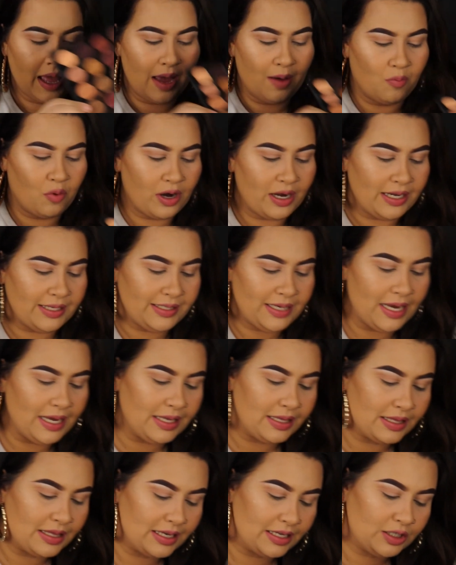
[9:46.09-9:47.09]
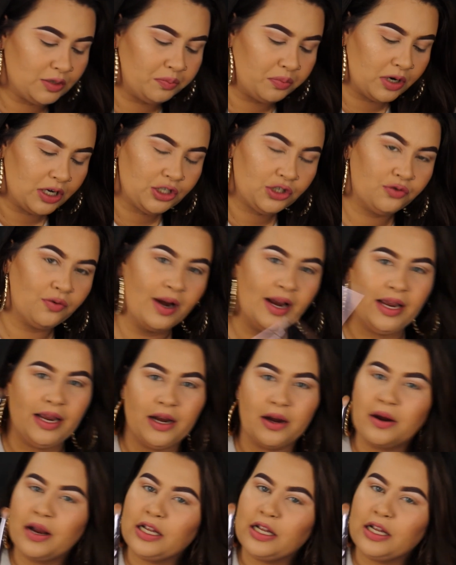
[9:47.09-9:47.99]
And we're gonna take this brush right here.